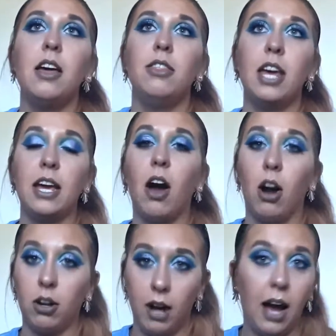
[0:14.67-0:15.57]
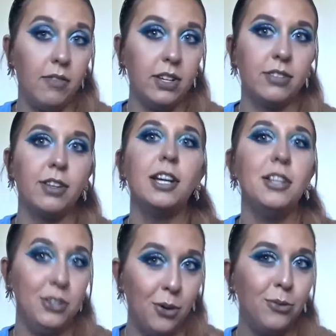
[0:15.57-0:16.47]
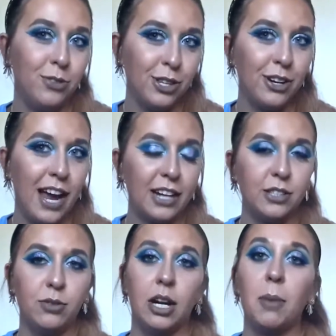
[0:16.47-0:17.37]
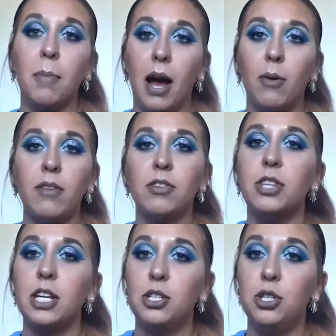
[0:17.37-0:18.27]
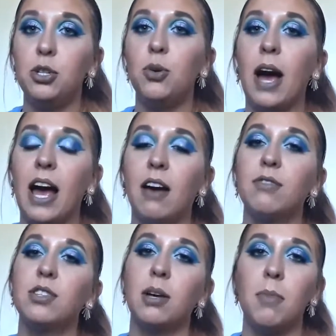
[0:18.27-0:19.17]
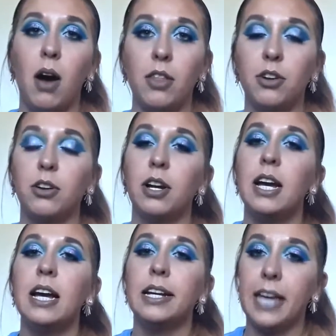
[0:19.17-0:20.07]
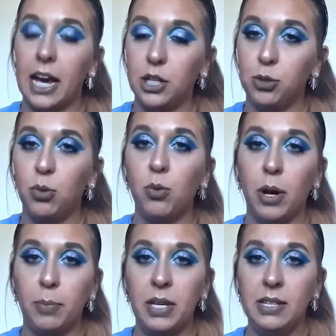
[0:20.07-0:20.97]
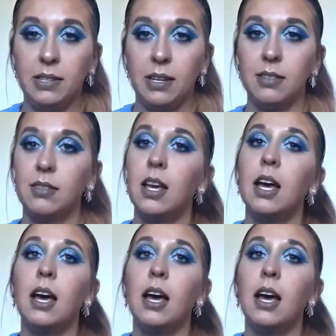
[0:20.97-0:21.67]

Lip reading: They are obviously known for their activewear. However, they do have some other casual wear pieces.